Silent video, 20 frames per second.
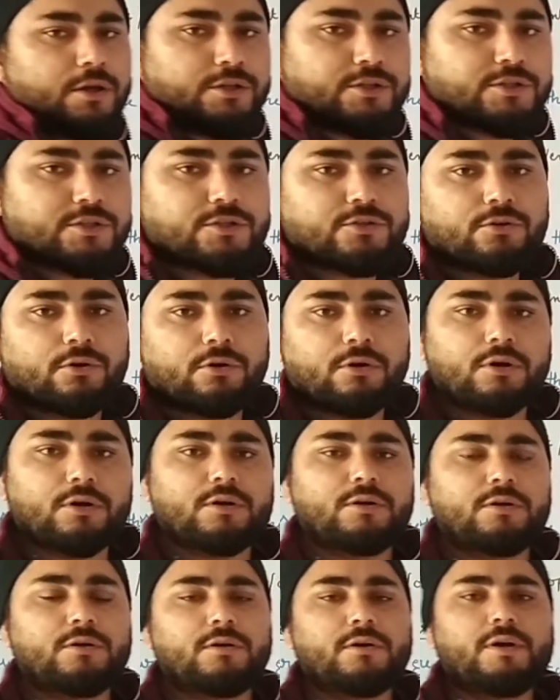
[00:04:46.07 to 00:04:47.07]

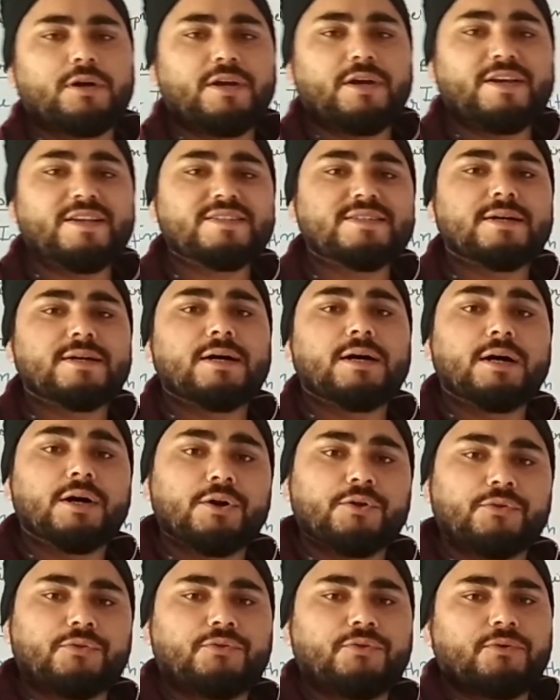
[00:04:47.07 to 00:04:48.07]
stalk his
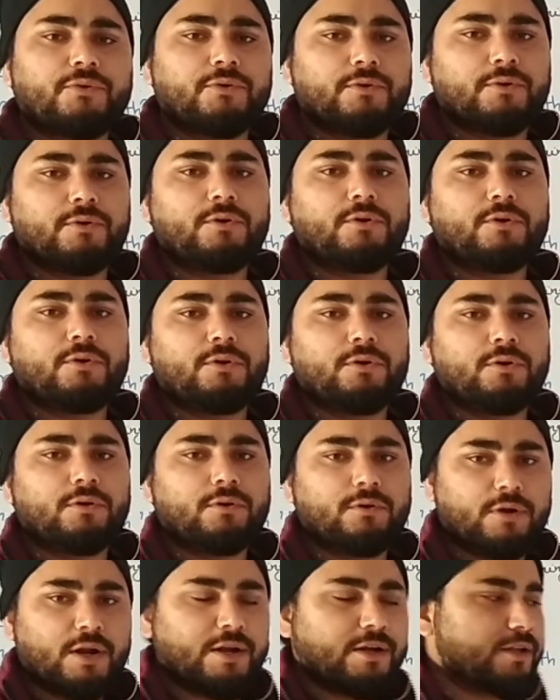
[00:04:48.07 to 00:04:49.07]
hearth,
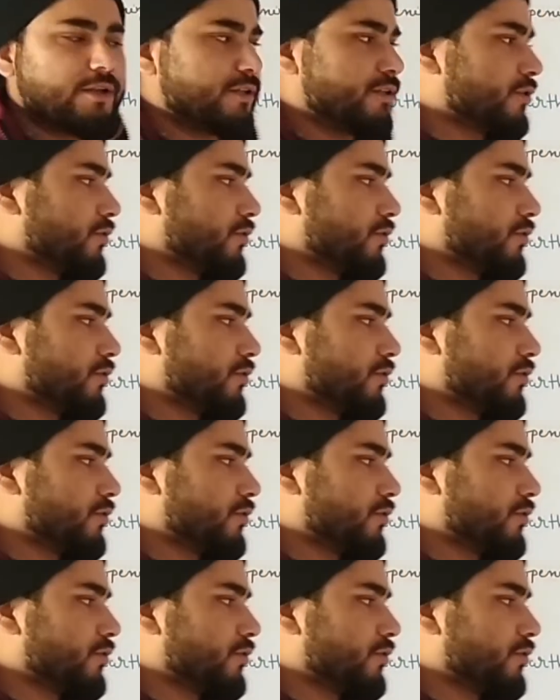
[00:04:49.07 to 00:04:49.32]
right?